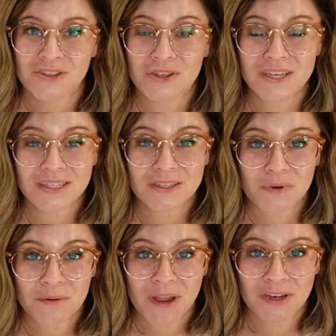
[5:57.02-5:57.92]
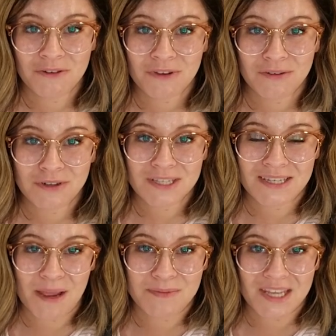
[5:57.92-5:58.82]
So this is one of my new favorite
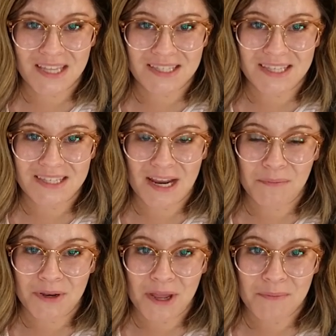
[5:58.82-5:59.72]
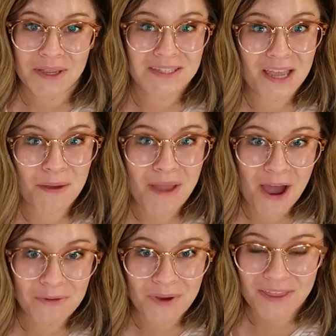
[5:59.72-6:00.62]
stamp sets that Stampin' Up! has come
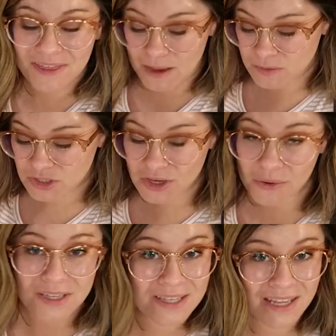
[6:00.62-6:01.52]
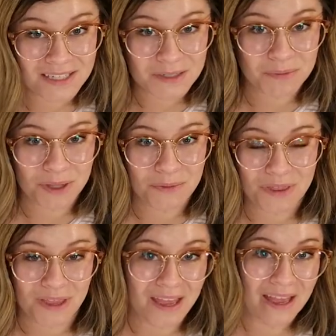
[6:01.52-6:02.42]
out with. I'm so excited to play
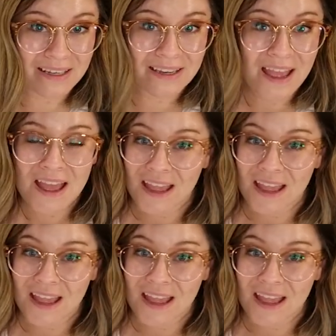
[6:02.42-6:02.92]
with it and